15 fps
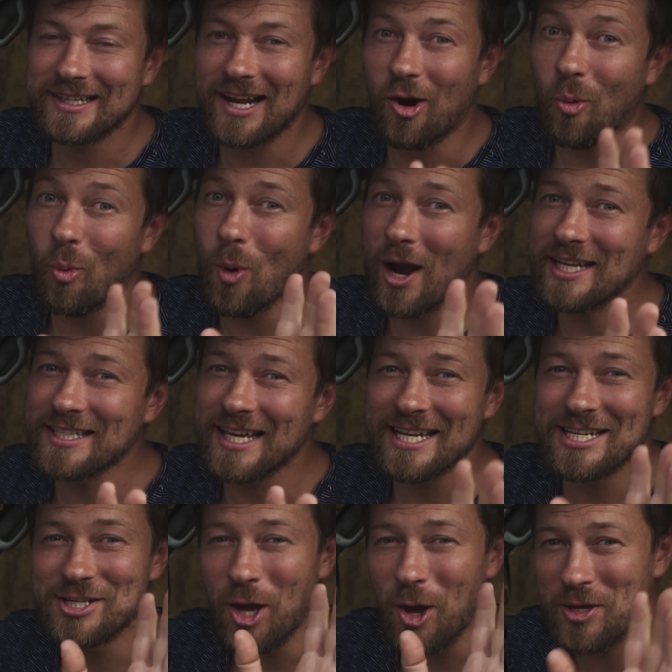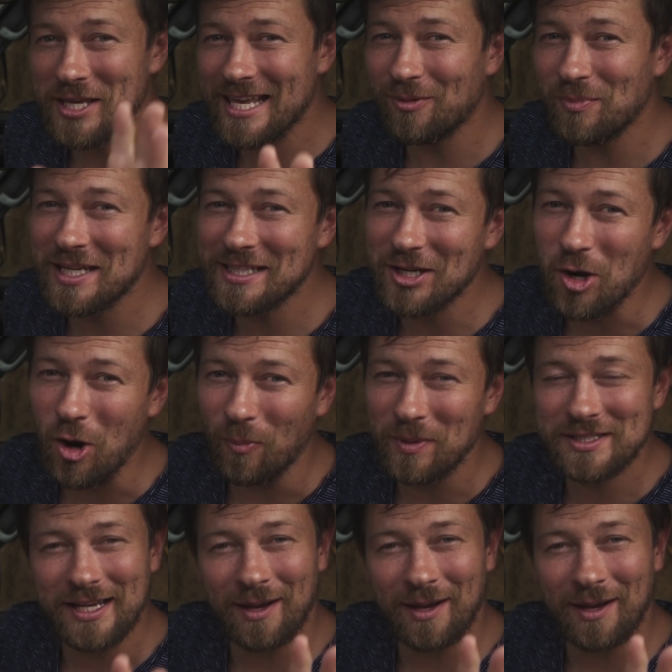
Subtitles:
Now wait, don't kill me in the comments.